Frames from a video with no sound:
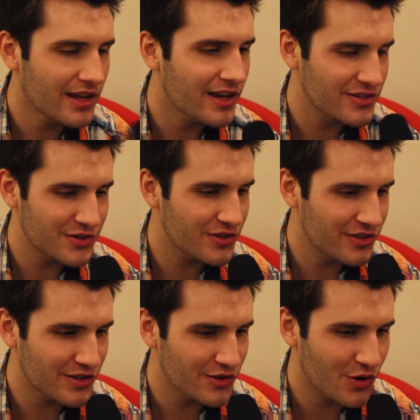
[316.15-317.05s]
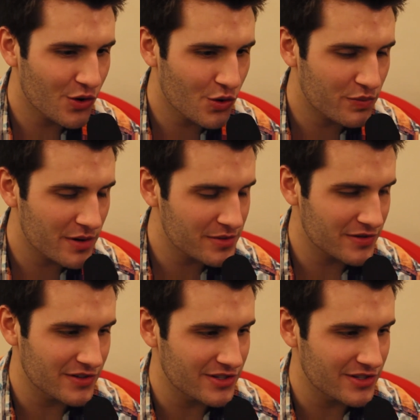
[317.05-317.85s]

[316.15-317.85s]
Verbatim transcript: Yeah, so the the whole premise of the